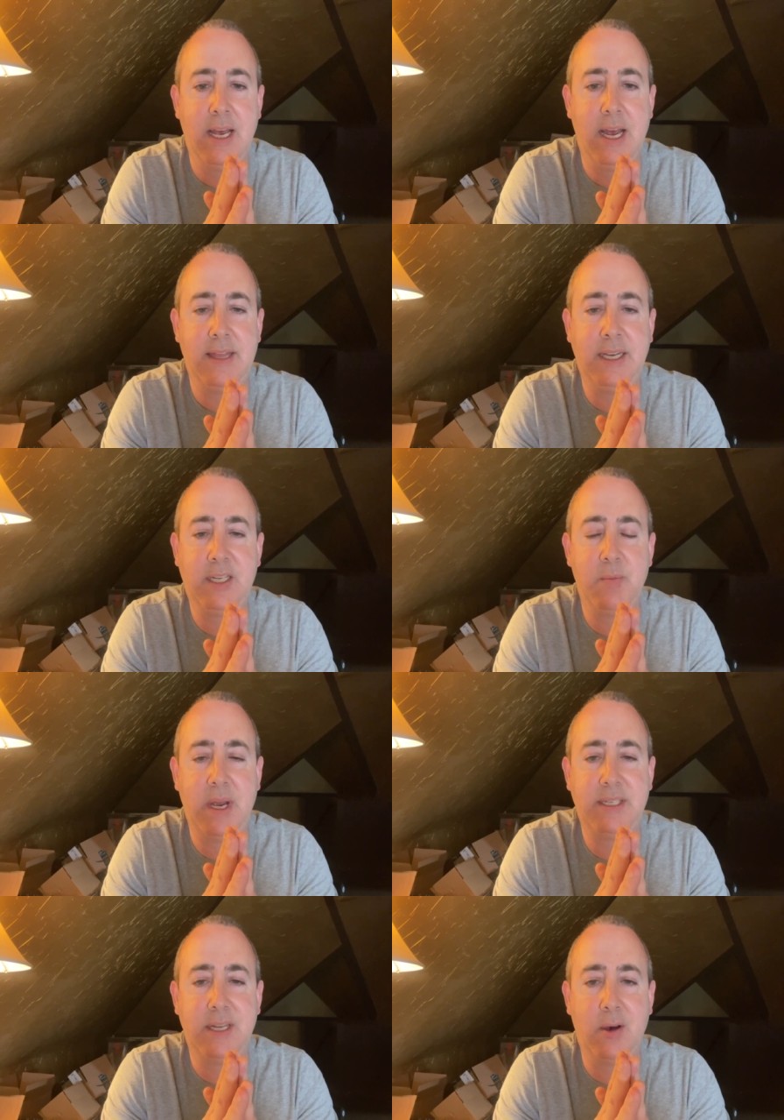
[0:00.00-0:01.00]
I think to
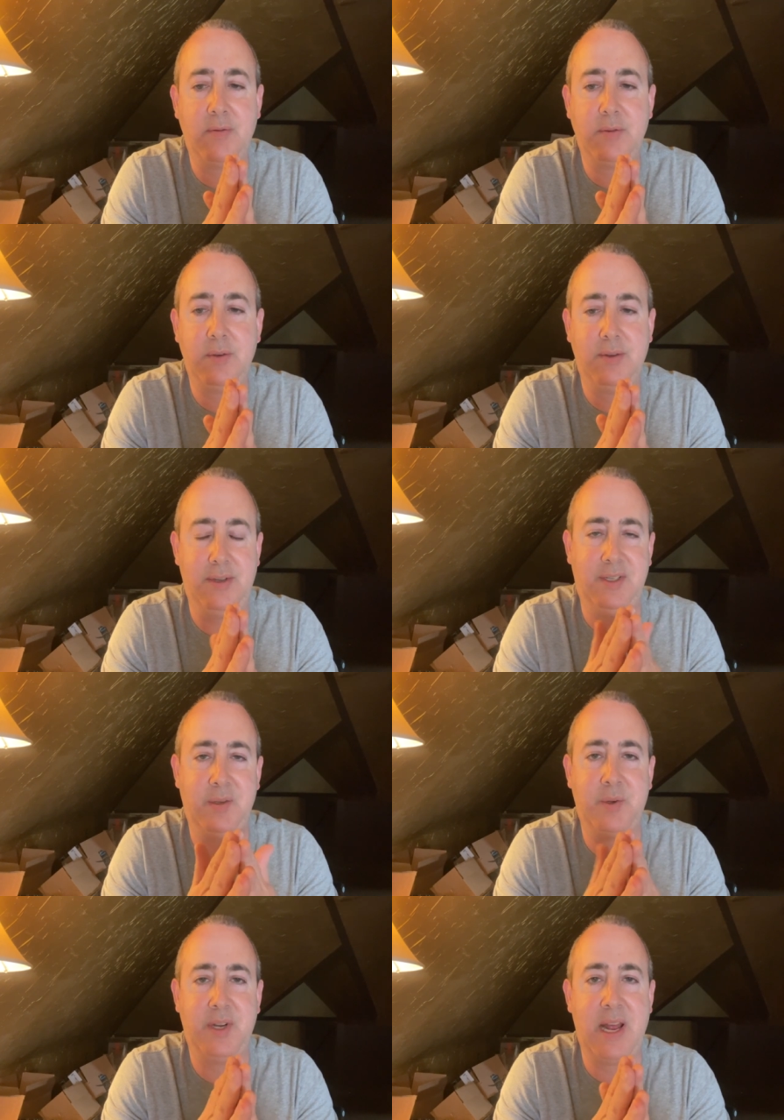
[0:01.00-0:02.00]
myself, this
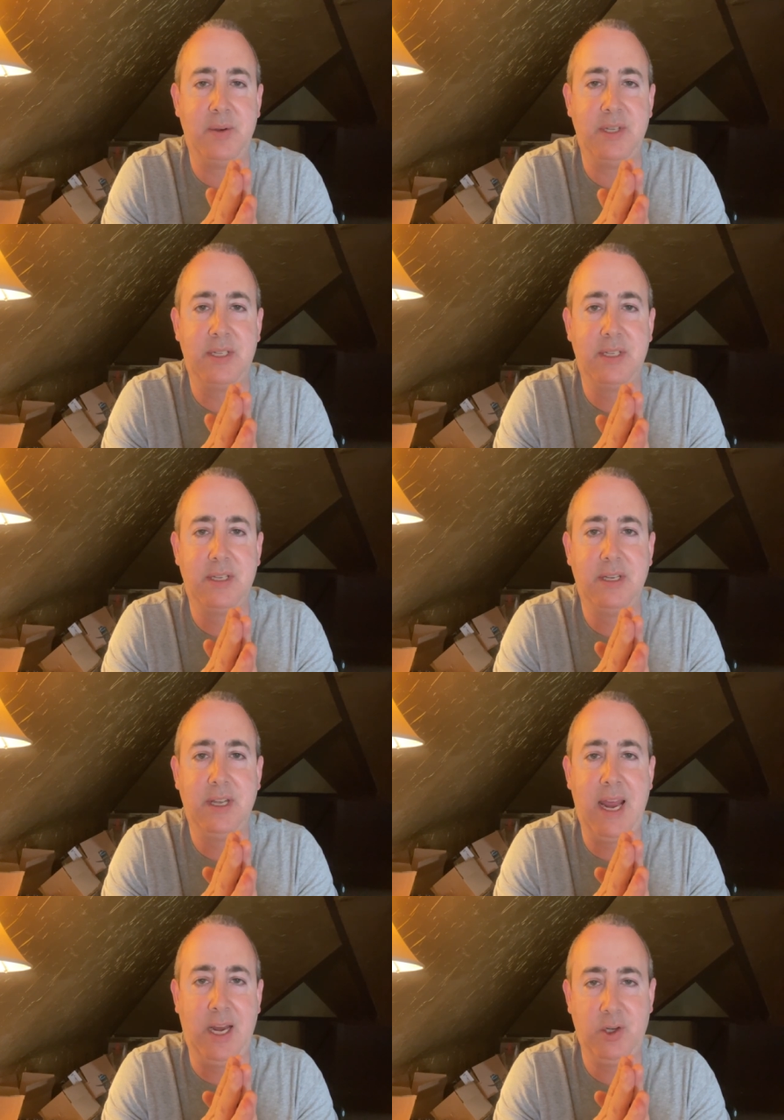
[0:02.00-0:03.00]
is what I was
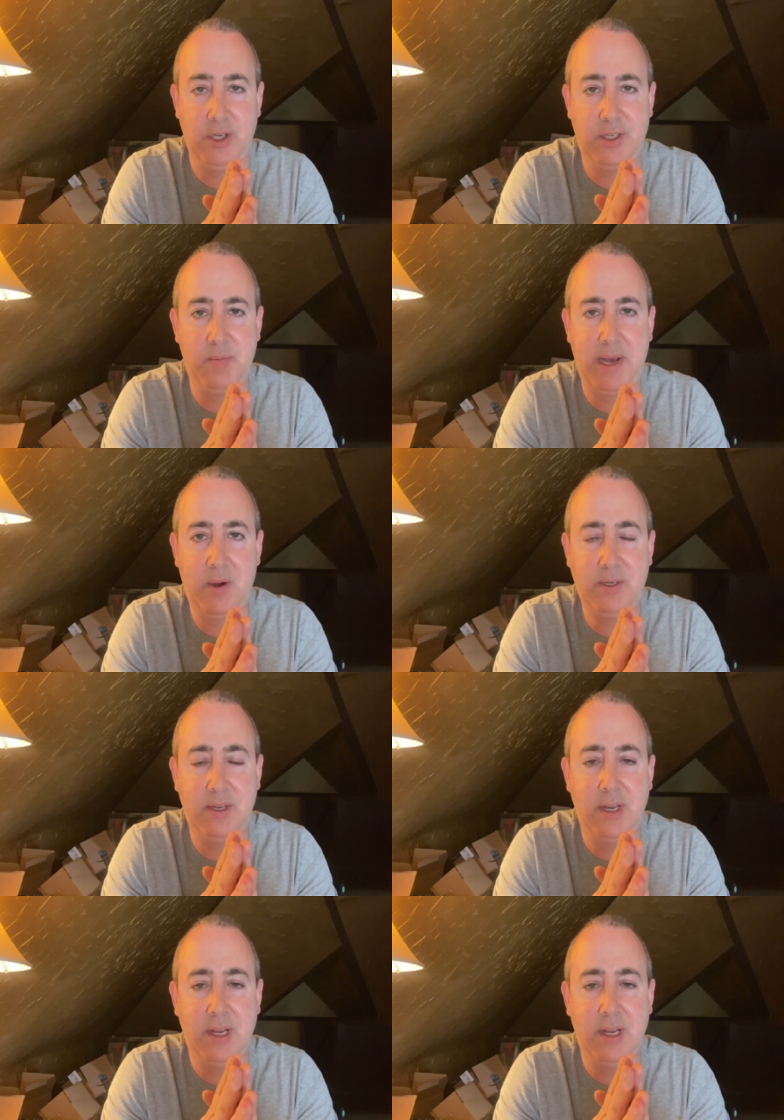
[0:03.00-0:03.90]
anxious about.